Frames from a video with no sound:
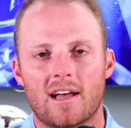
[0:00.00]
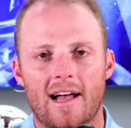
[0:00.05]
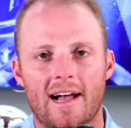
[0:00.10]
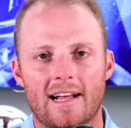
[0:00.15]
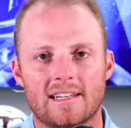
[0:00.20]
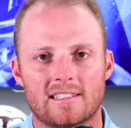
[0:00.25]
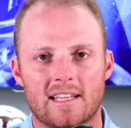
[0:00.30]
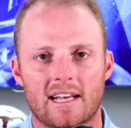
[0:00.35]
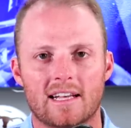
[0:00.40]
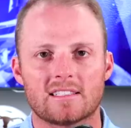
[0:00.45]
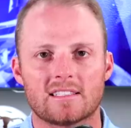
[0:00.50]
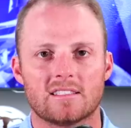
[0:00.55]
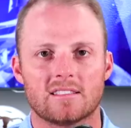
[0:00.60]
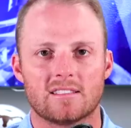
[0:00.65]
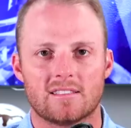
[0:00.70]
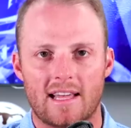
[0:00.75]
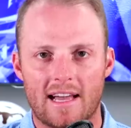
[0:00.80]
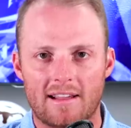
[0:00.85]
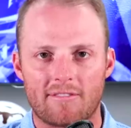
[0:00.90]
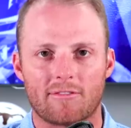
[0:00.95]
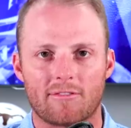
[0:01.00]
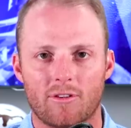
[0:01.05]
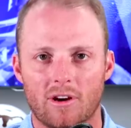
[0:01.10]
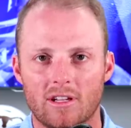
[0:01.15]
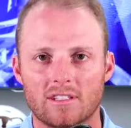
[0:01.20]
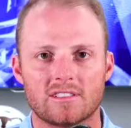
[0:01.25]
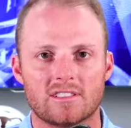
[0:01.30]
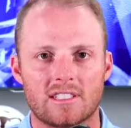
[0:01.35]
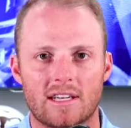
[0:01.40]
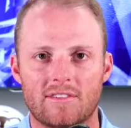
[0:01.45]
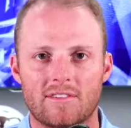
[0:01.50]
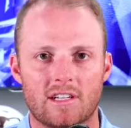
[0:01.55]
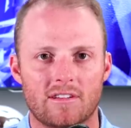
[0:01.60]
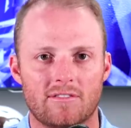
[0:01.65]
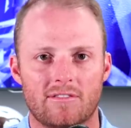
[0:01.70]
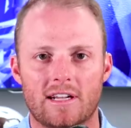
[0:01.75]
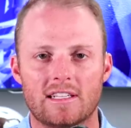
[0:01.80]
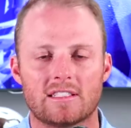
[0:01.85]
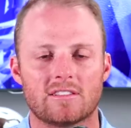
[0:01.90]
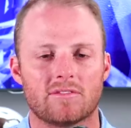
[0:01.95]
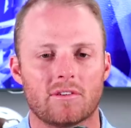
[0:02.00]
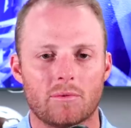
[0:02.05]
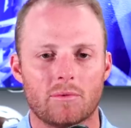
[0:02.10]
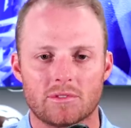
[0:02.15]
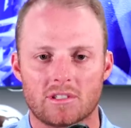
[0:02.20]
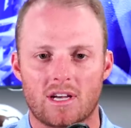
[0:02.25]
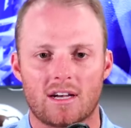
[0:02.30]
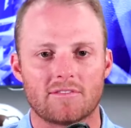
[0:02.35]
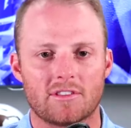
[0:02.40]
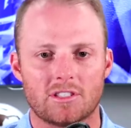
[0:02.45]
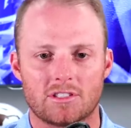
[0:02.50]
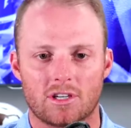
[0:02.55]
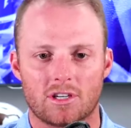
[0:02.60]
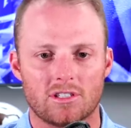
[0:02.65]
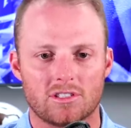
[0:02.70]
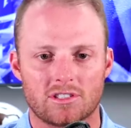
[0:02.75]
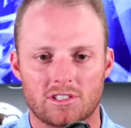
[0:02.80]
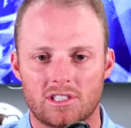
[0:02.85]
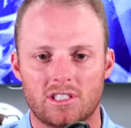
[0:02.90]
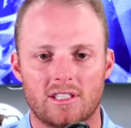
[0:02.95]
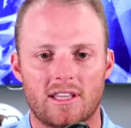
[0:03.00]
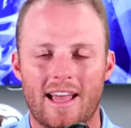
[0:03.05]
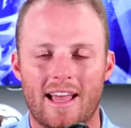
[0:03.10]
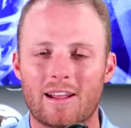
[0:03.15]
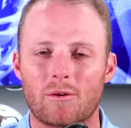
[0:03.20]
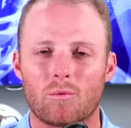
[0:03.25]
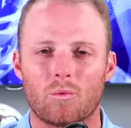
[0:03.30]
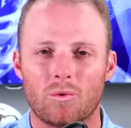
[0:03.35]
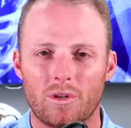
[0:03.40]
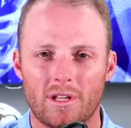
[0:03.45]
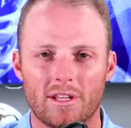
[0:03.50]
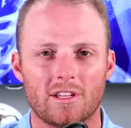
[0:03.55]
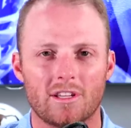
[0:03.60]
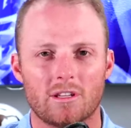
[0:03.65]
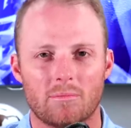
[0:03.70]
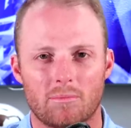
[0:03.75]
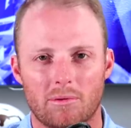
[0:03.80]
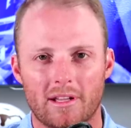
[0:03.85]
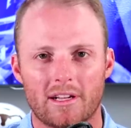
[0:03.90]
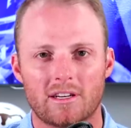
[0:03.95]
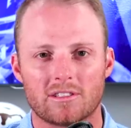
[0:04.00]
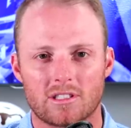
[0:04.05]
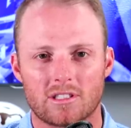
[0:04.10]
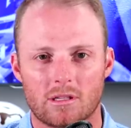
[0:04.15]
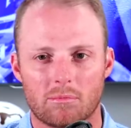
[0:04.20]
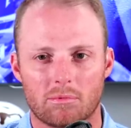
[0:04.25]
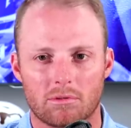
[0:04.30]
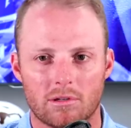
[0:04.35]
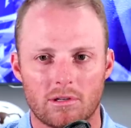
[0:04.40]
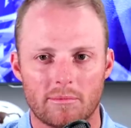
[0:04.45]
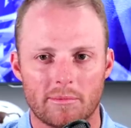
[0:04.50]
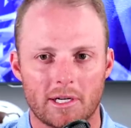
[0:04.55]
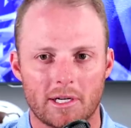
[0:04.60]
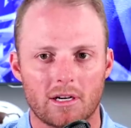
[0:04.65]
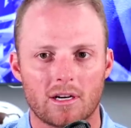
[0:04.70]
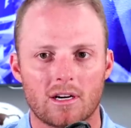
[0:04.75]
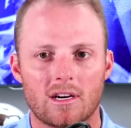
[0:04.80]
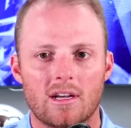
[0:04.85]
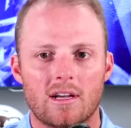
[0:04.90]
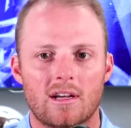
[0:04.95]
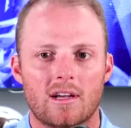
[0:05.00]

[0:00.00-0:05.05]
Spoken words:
at Texas, that front seven defensively was off the charts good, and they had really good players on the perimeter.